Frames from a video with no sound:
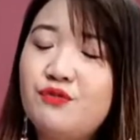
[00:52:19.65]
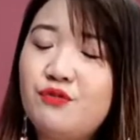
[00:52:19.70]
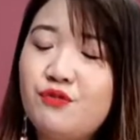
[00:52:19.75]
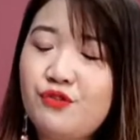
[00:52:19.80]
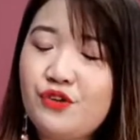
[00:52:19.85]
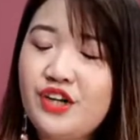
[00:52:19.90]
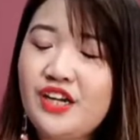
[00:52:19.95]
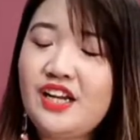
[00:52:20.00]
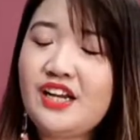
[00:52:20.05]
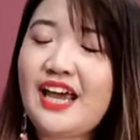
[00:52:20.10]

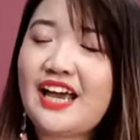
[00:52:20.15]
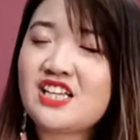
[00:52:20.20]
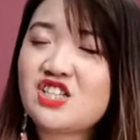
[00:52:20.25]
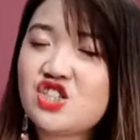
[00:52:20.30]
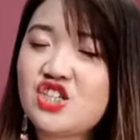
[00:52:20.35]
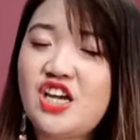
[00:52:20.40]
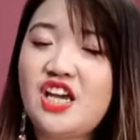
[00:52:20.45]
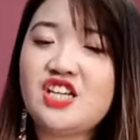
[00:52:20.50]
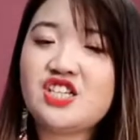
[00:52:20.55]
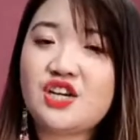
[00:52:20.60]
free
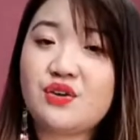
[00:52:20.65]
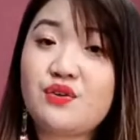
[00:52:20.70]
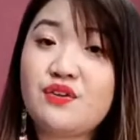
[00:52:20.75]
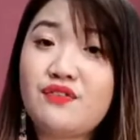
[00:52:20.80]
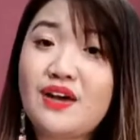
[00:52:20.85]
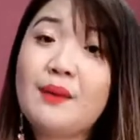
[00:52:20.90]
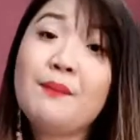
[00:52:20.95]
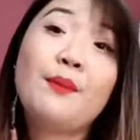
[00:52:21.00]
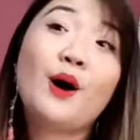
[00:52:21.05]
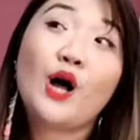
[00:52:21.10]
exchange and
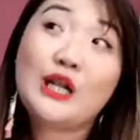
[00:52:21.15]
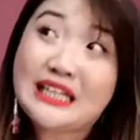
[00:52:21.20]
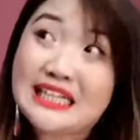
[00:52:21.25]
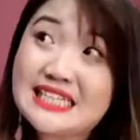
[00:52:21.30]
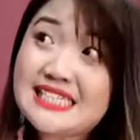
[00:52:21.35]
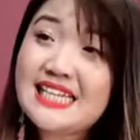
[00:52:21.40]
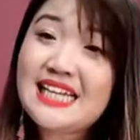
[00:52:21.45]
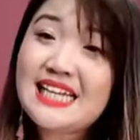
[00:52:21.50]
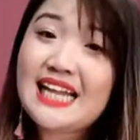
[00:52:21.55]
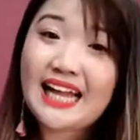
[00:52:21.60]
refund
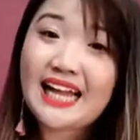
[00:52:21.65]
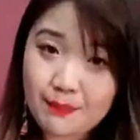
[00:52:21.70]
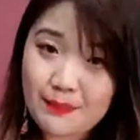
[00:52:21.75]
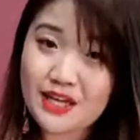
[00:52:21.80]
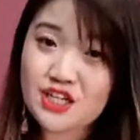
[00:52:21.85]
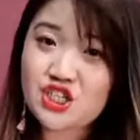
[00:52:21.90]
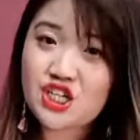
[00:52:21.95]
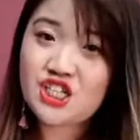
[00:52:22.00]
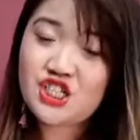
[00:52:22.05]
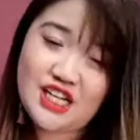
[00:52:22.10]
policy, like I
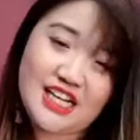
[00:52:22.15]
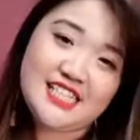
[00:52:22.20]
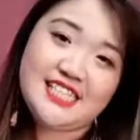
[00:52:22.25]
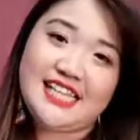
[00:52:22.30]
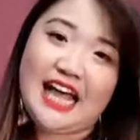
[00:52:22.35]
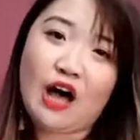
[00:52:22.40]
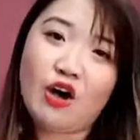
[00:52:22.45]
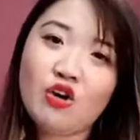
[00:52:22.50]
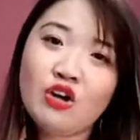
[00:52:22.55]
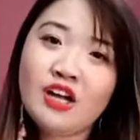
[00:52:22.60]
mentioned just
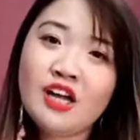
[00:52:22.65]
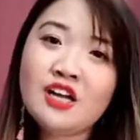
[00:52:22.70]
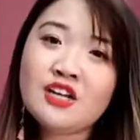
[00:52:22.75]
now.